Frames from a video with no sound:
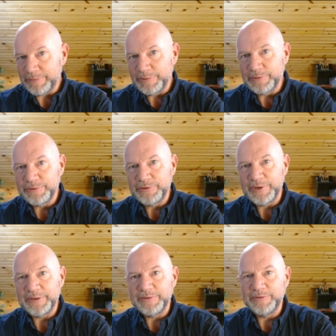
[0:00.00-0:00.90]
and pro
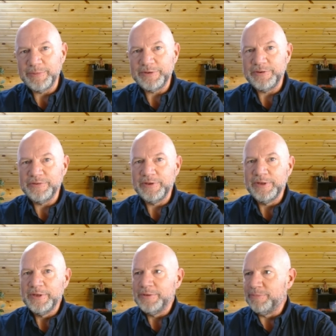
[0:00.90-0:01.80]
choice, as much as
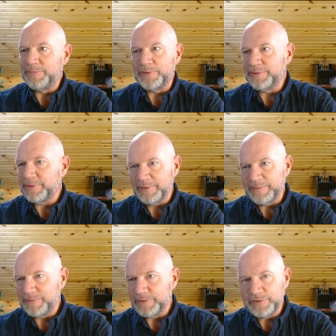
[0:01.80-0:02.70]
both
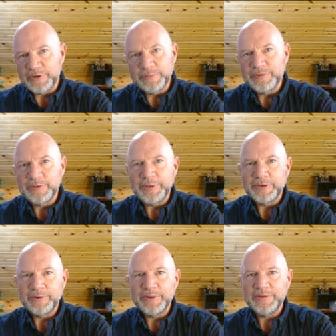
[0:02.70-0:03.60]
of those terms can be
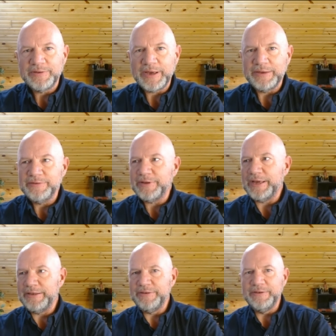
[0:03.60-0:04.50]
criticized.
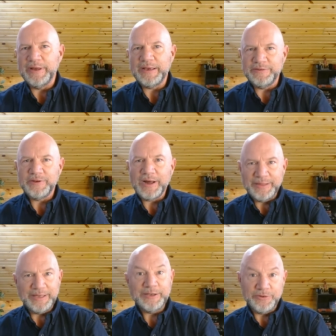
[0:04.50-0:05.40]
I, I saw
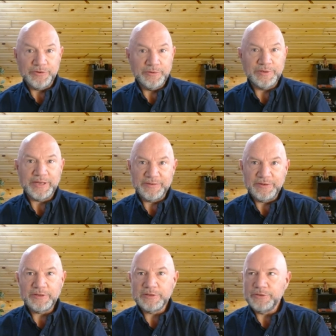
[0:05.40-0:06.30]
the issue, and I
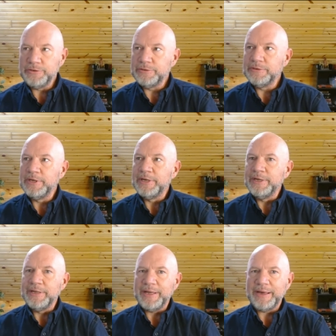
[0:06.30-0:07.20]
still do,
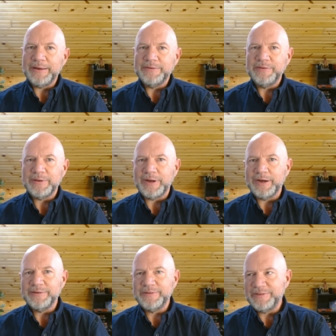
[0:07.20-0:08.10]
as
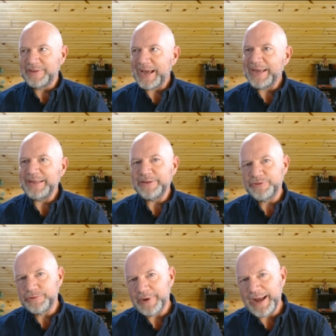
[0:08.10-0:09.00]
our society
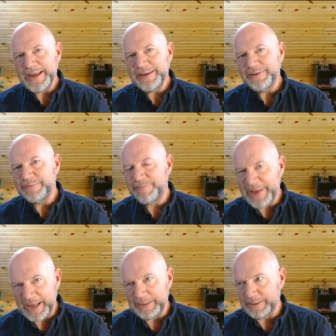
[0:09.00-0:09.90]
trying to
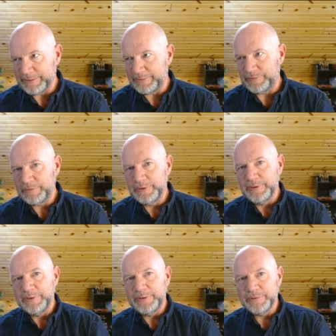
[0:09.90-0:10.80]
balance
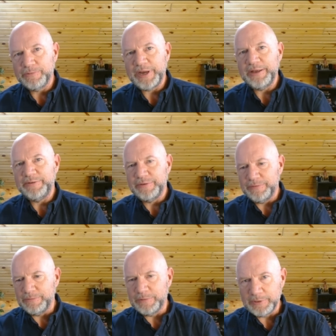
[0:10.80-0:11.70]
the rights
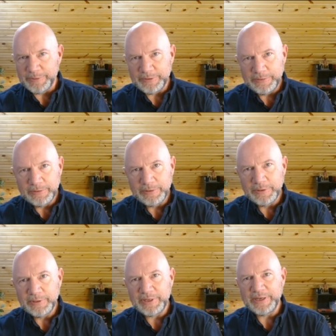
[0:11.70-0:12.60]
of a woman
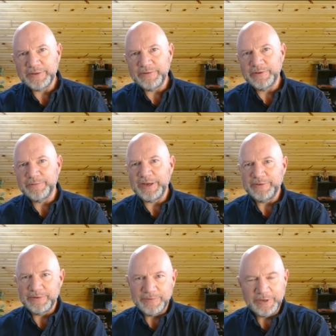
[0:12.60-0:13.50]
against the
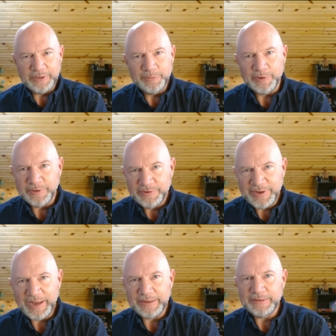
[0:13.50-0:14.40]
rights of an unborn
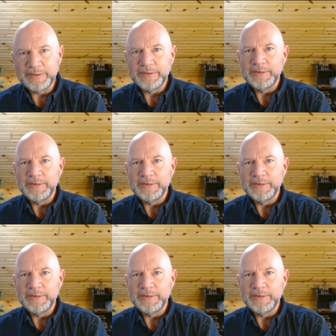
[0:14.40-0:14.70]
child.